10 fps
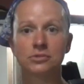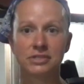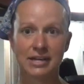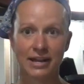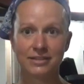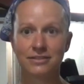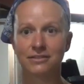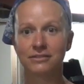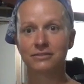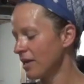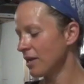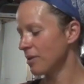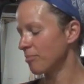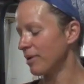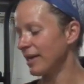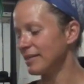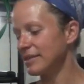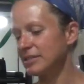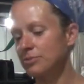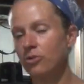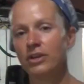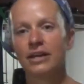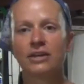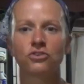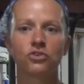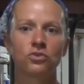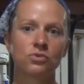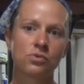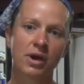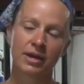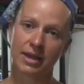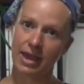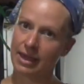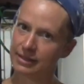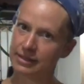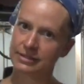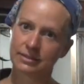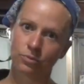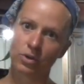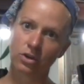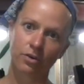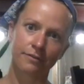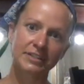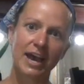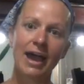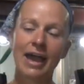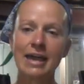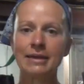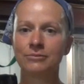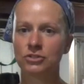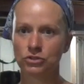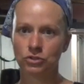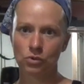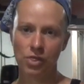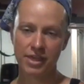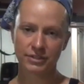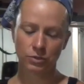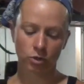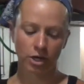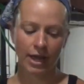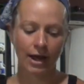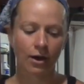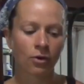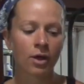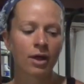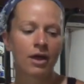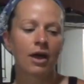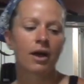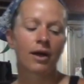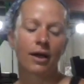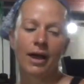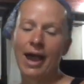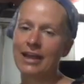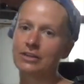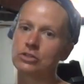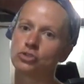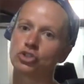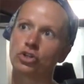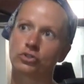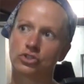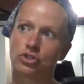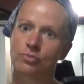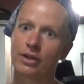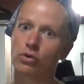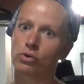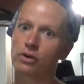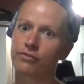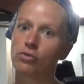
it's nice. But this morning I knew I had this window of time to do this workout. I chose to do my core